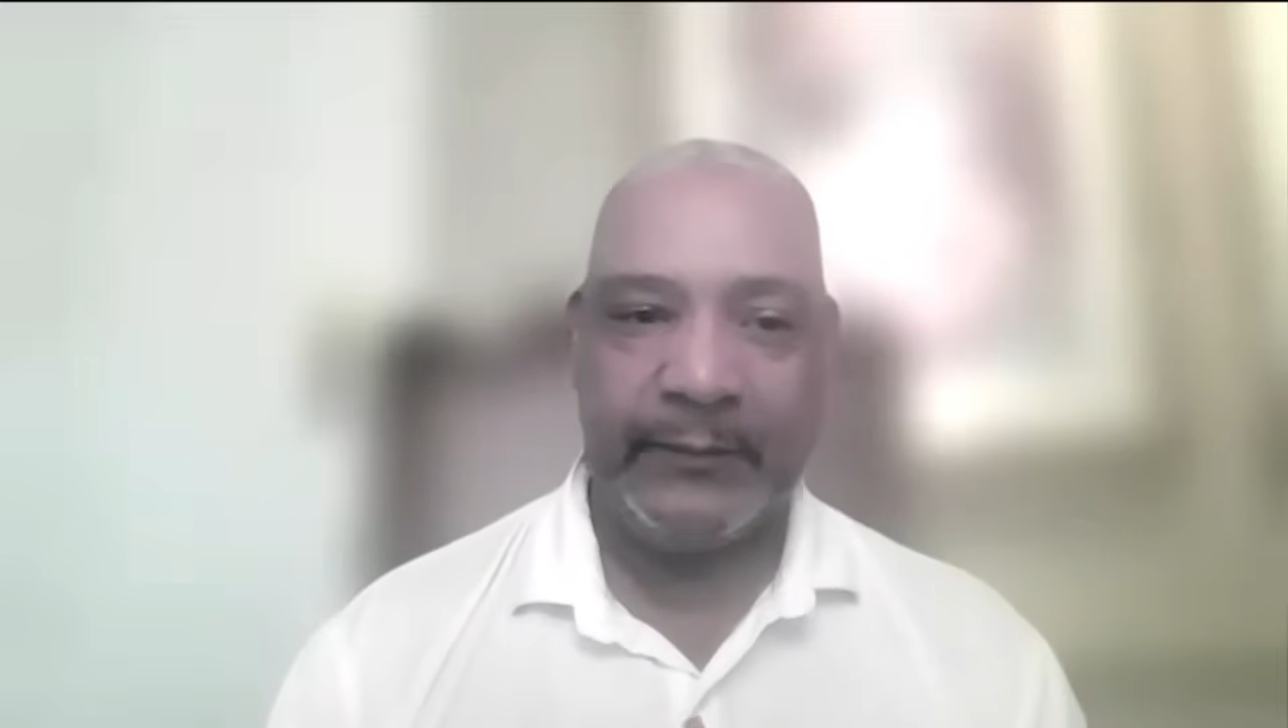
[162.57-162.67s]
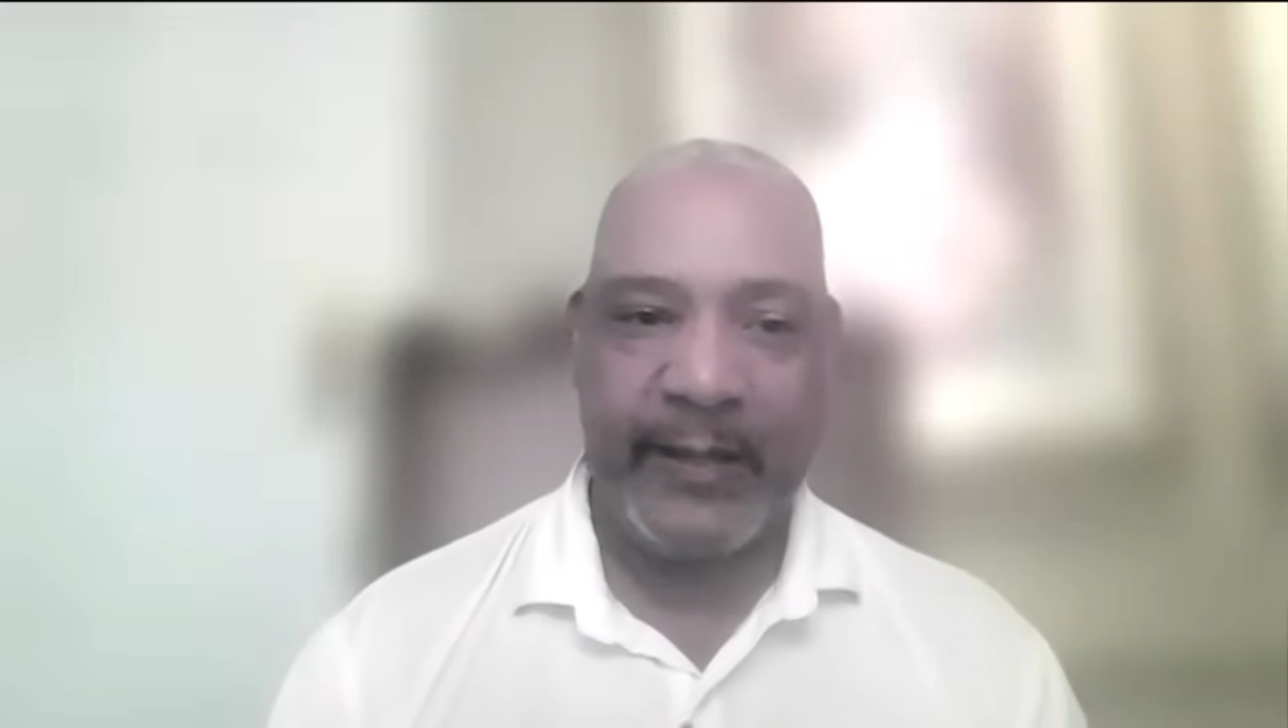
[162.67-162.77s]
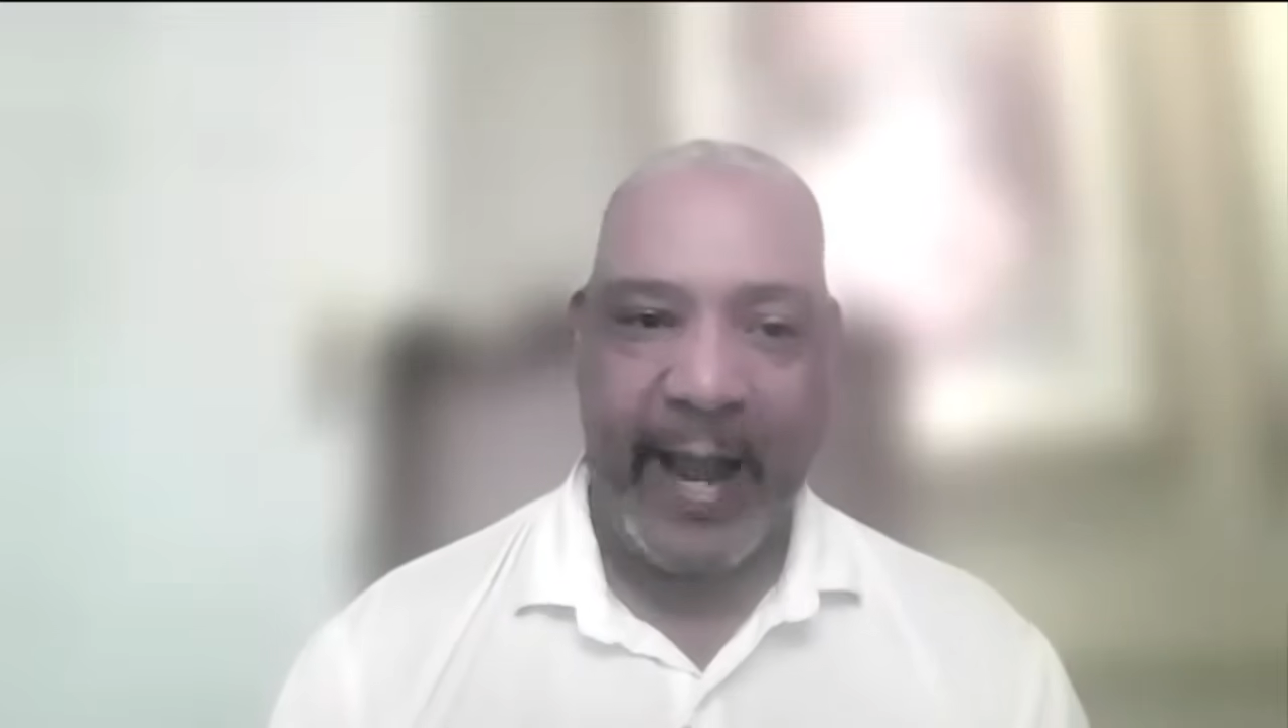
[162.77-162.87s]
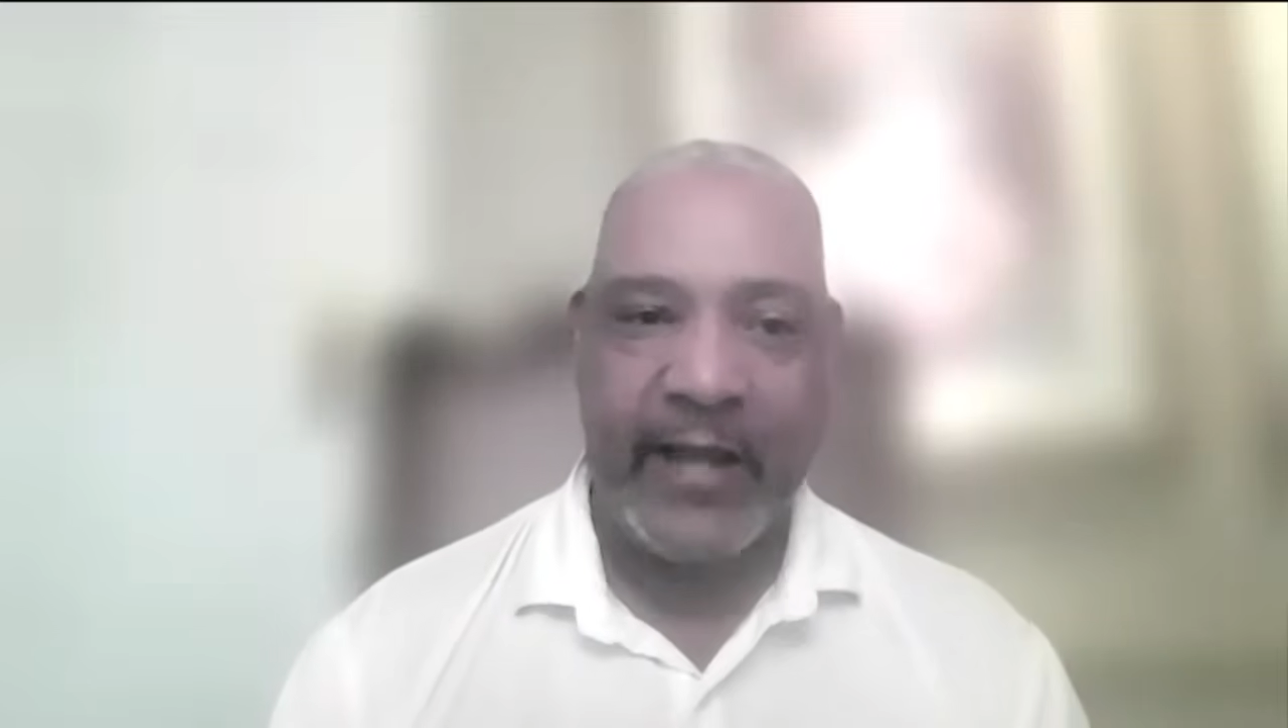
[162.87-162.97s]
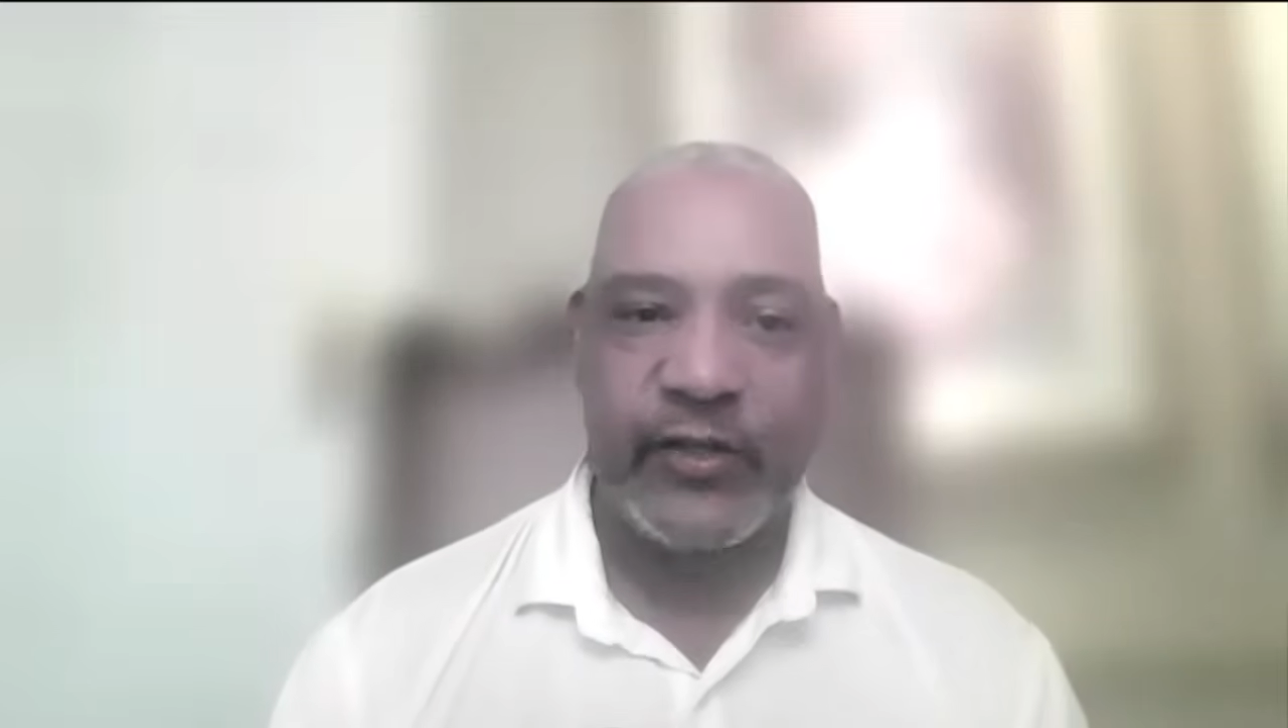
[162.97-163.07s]

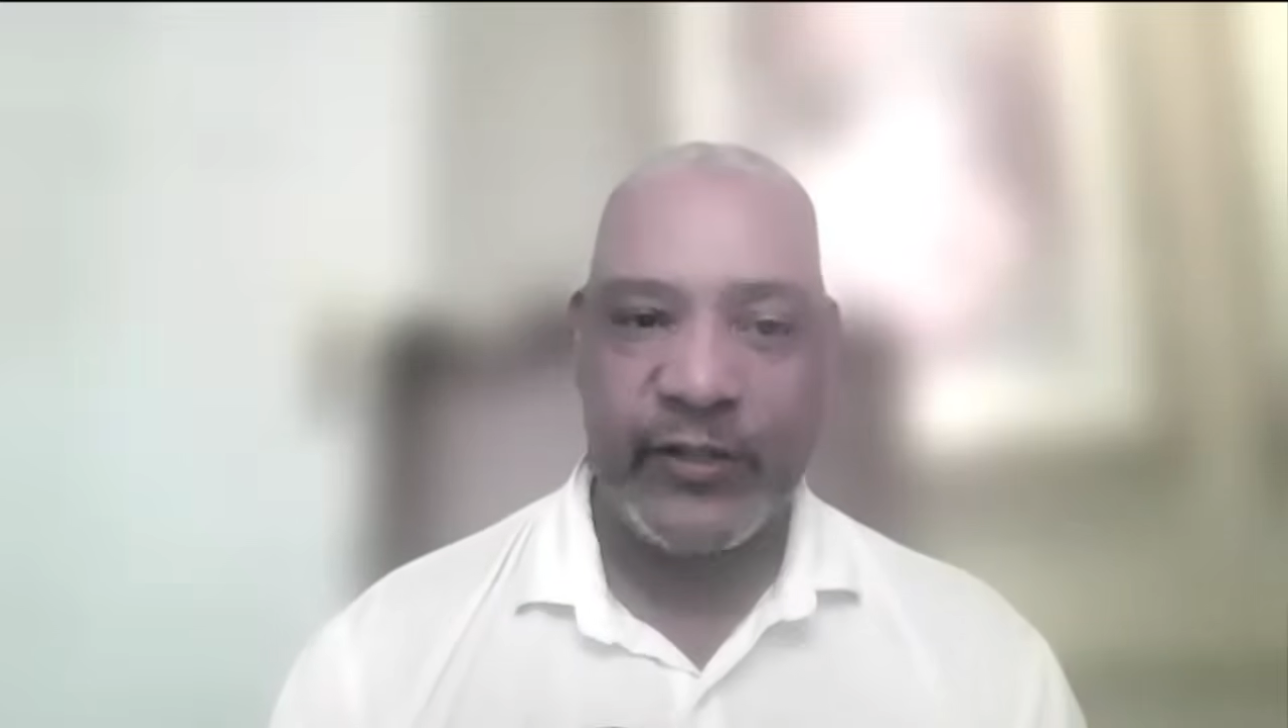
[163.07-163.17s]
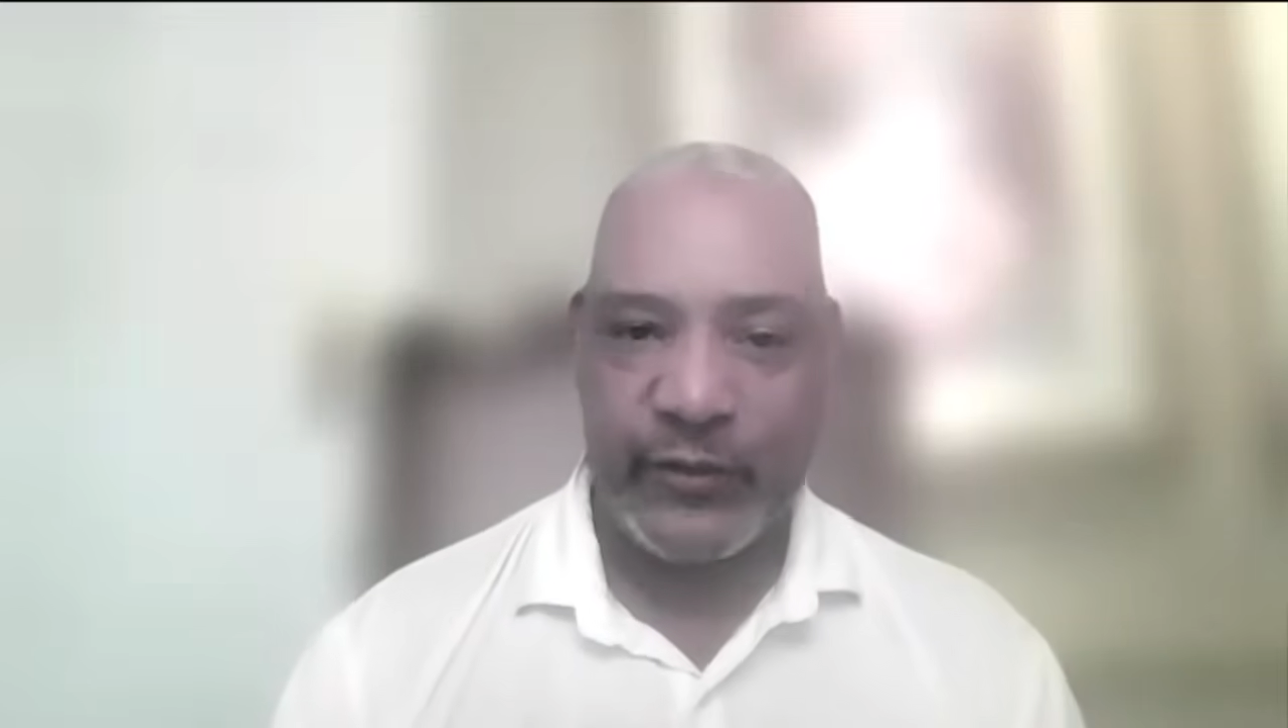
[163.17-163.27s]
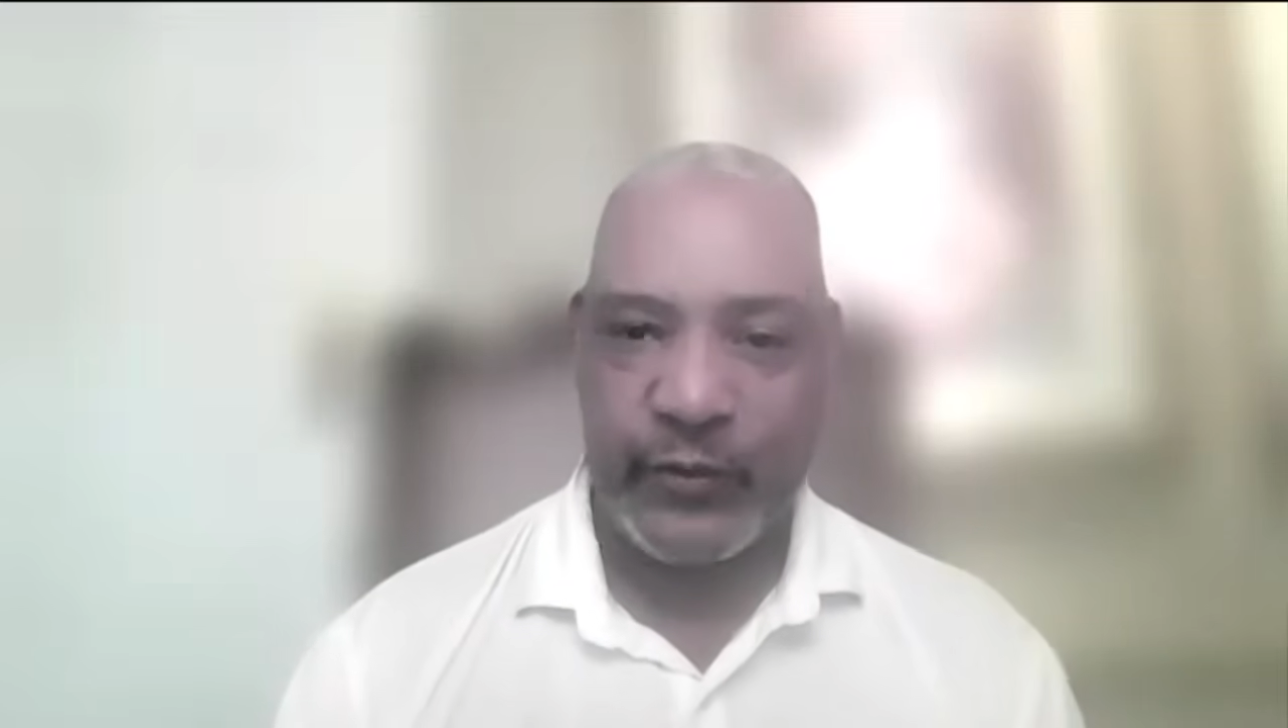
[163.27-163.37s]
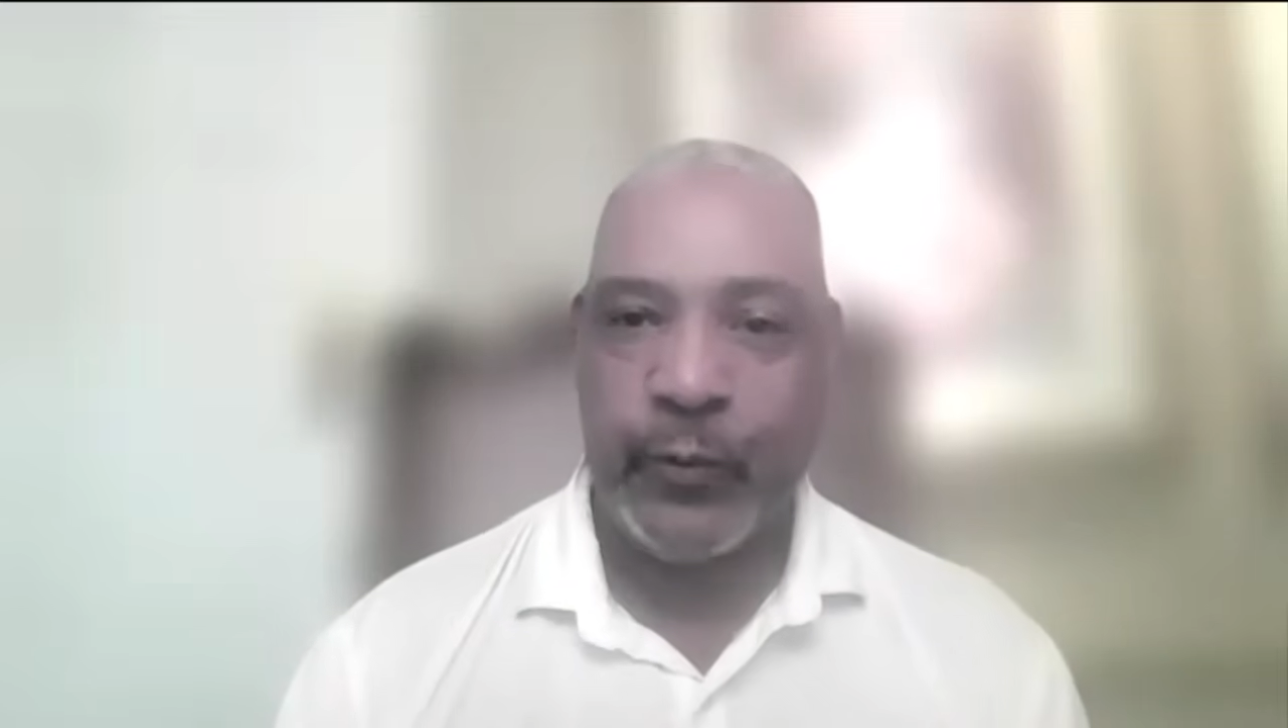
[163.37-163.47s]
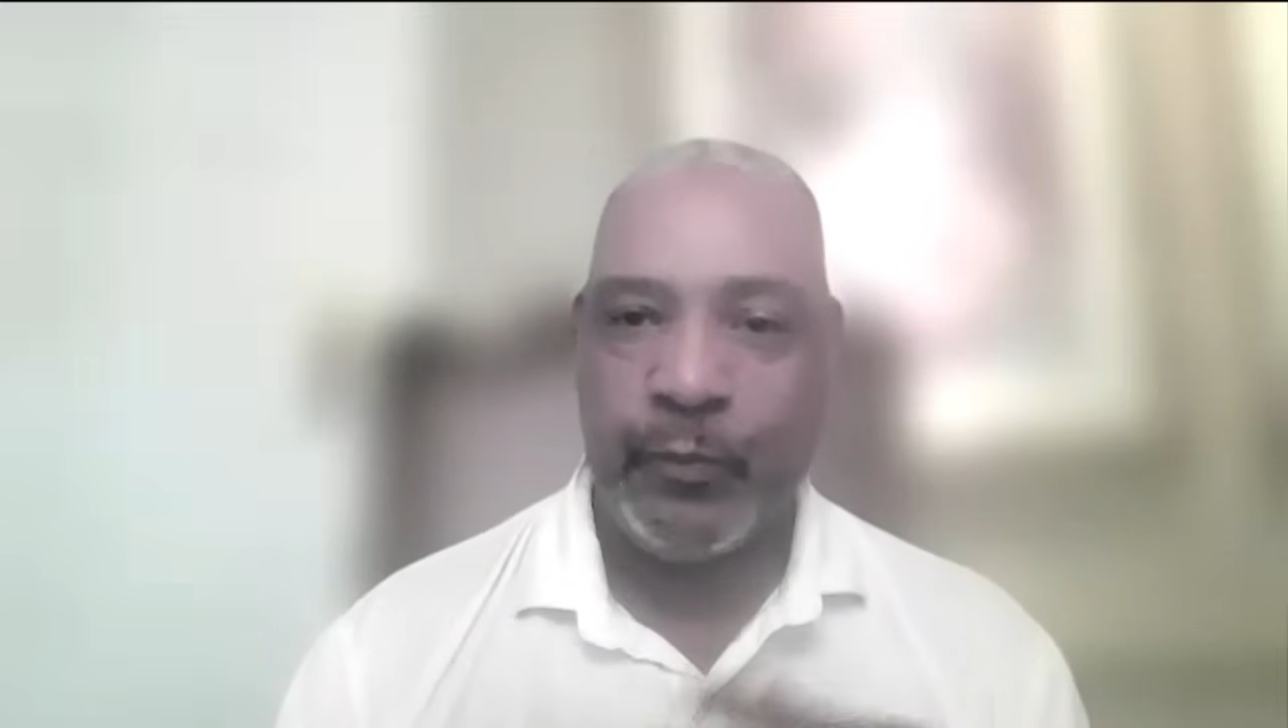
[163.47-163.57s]
Cash is to a